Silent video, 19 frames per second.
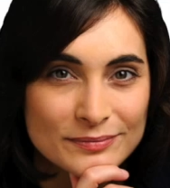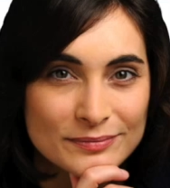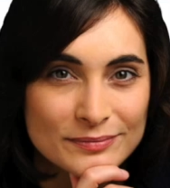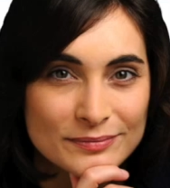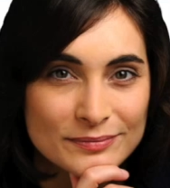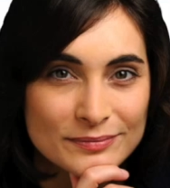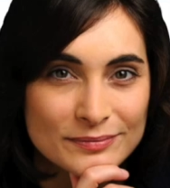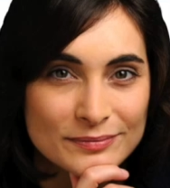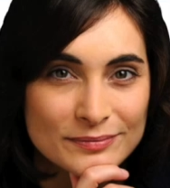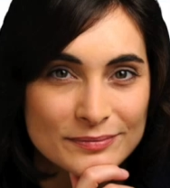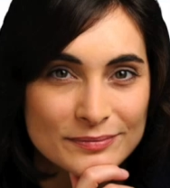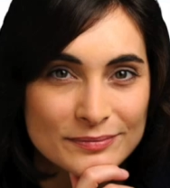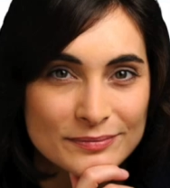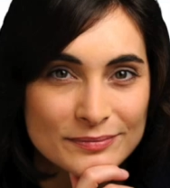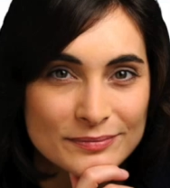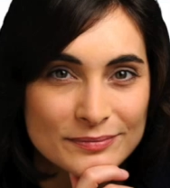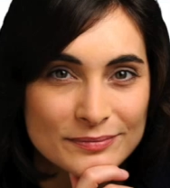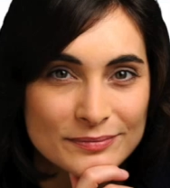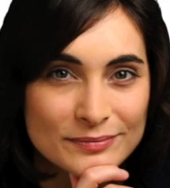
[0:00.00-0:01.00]

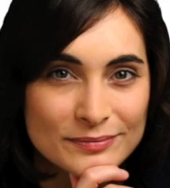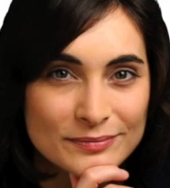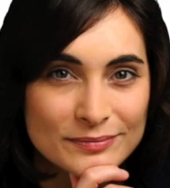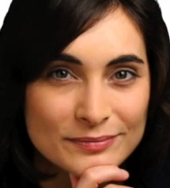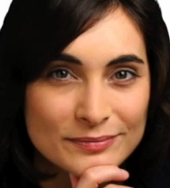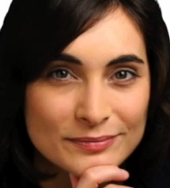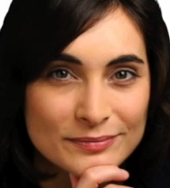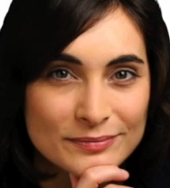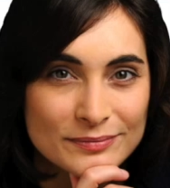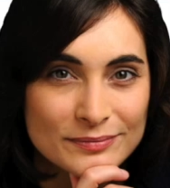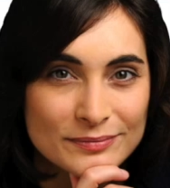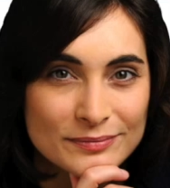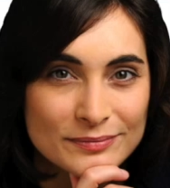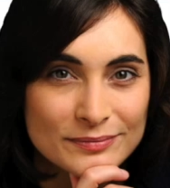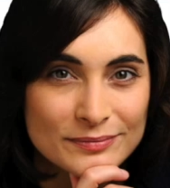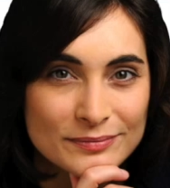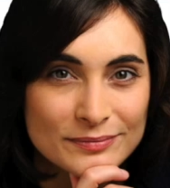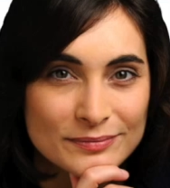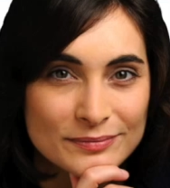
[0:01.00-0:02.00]

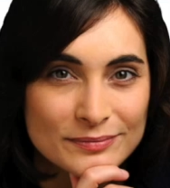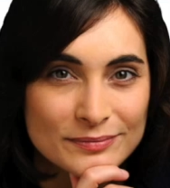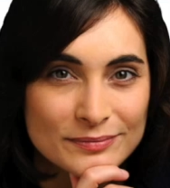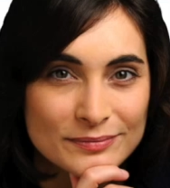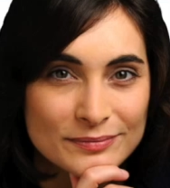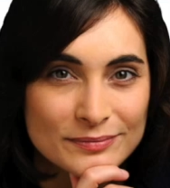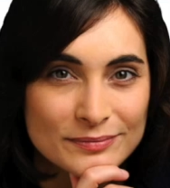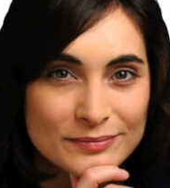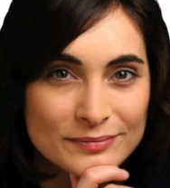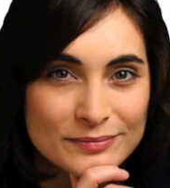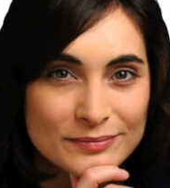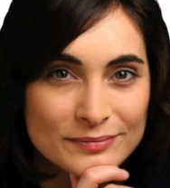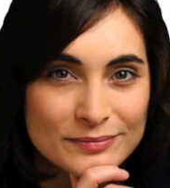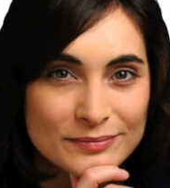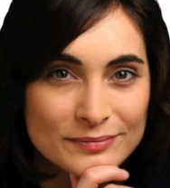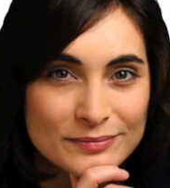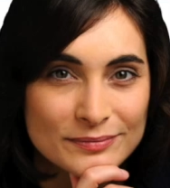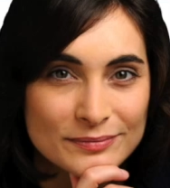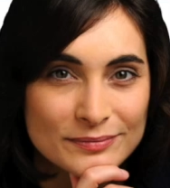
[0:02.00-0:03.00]

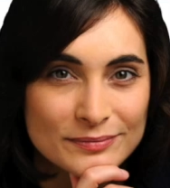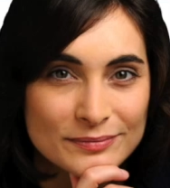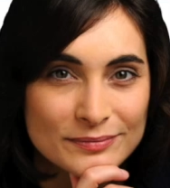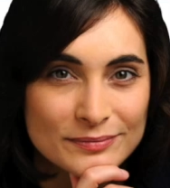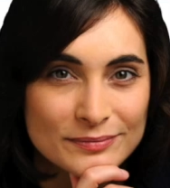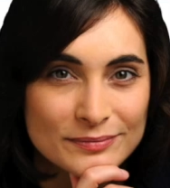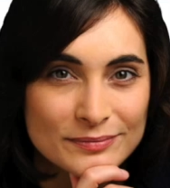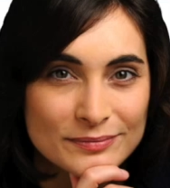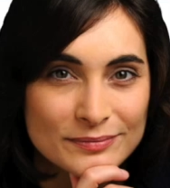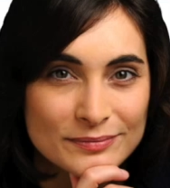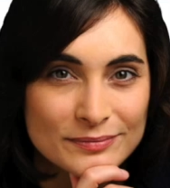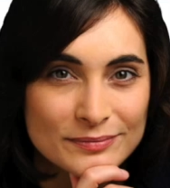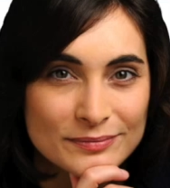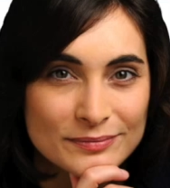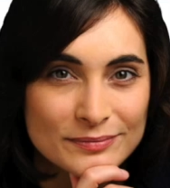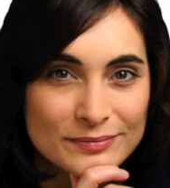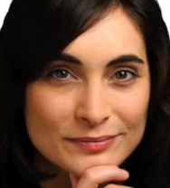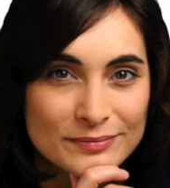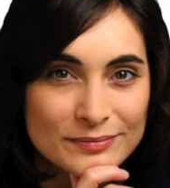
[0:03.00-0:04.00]

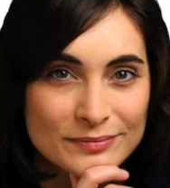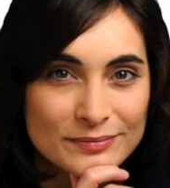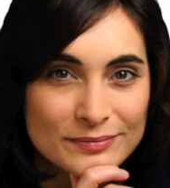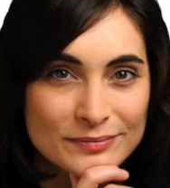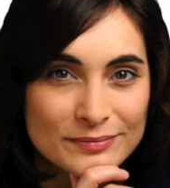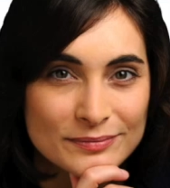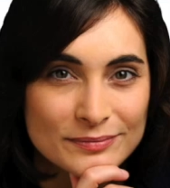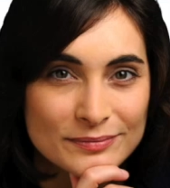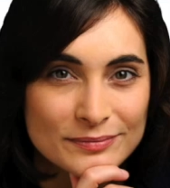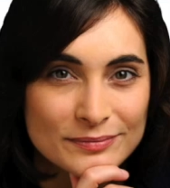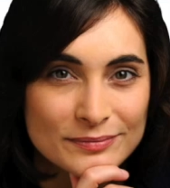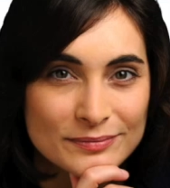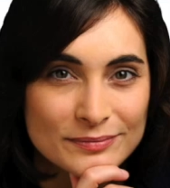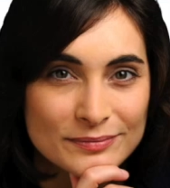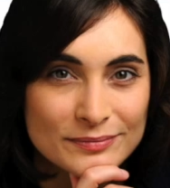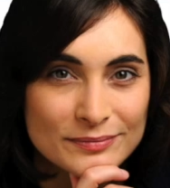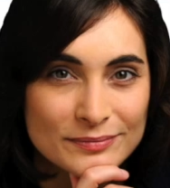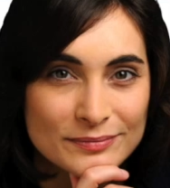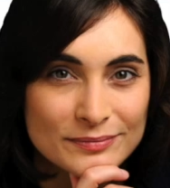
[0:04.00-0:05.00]

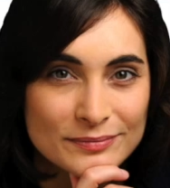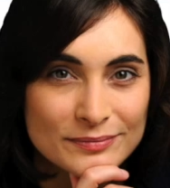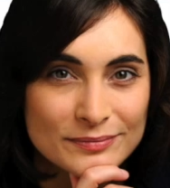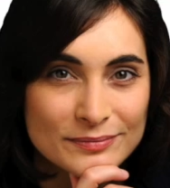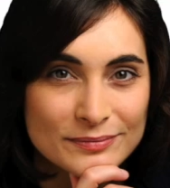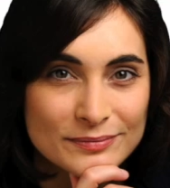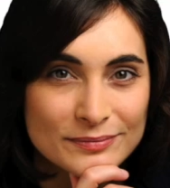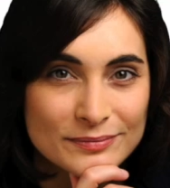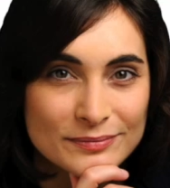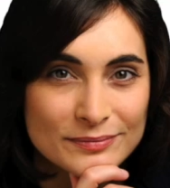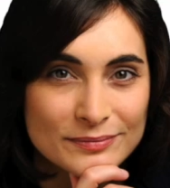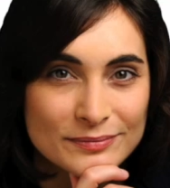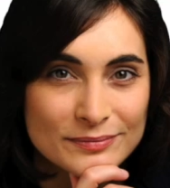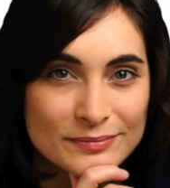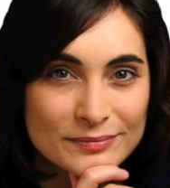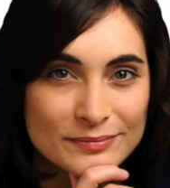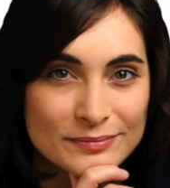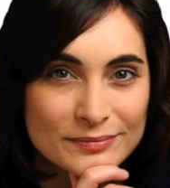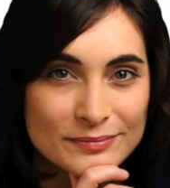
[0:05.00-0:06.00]

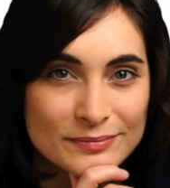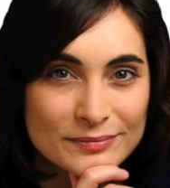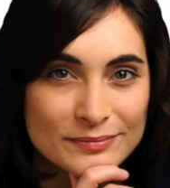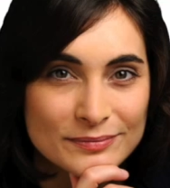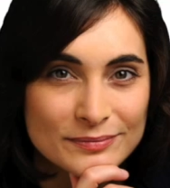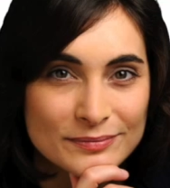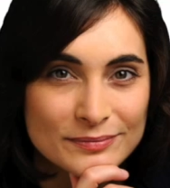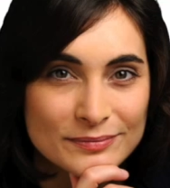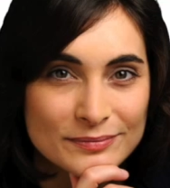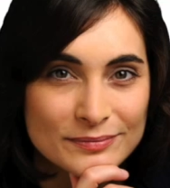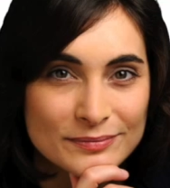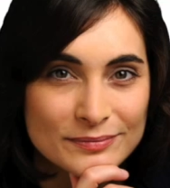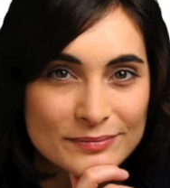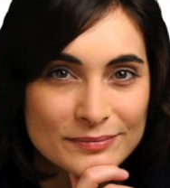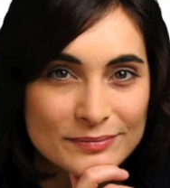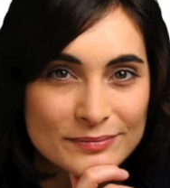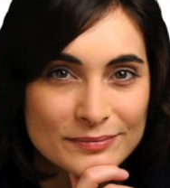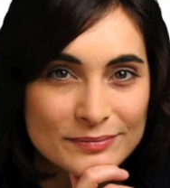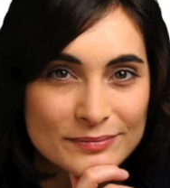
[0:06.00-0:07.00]

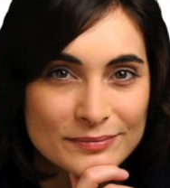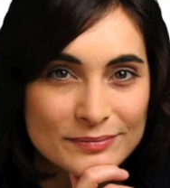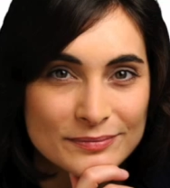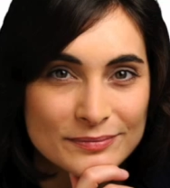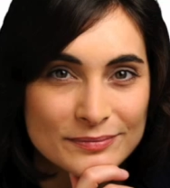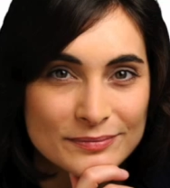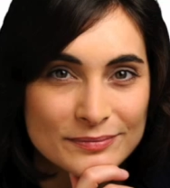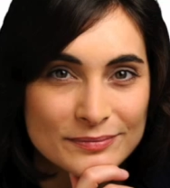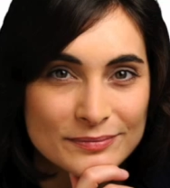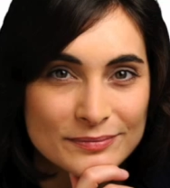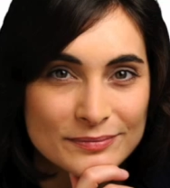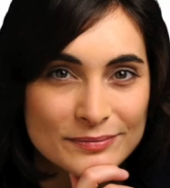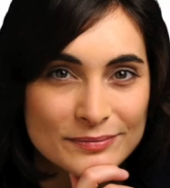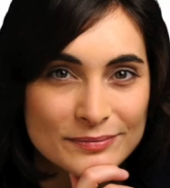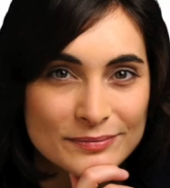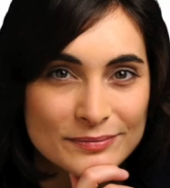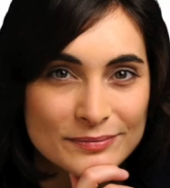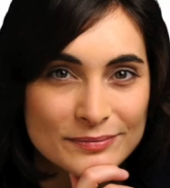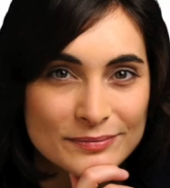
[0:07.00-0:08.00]
This is a still picture; no speech is visible.